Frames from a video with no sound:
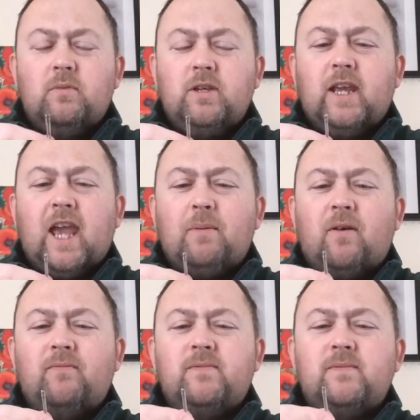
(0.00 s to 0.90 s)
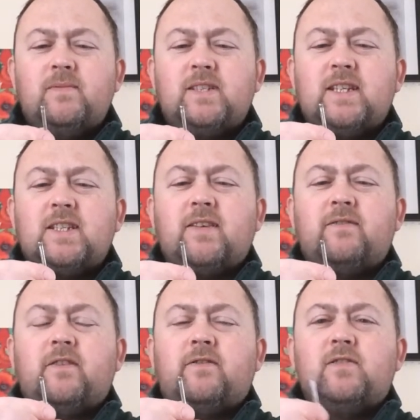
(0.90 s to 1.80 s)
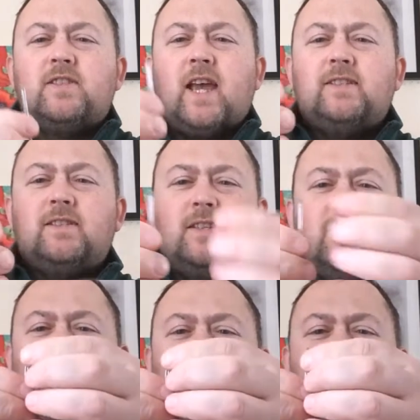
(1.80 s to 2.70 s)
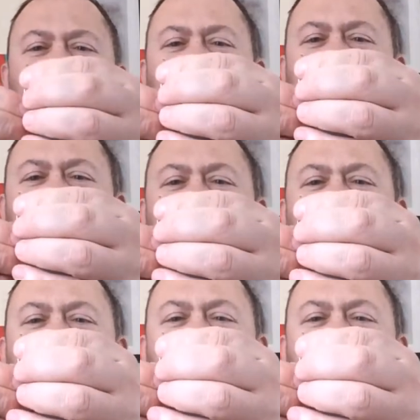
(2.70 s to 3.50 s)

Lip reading: You can get about 6 or 7 different sizes of these needles too. I think these